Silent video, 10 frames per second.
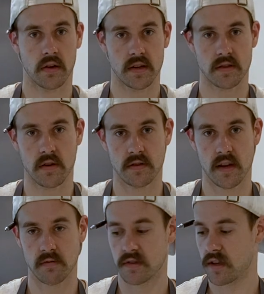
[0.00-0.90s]
Okay, it's Thursday
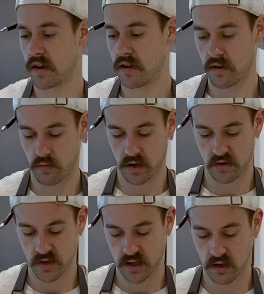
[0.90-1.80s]
as we said, and we're gonna
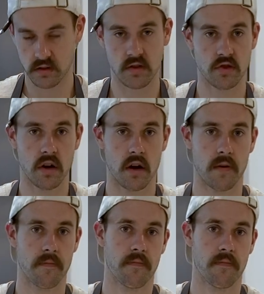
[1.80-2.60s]
check in on this jar.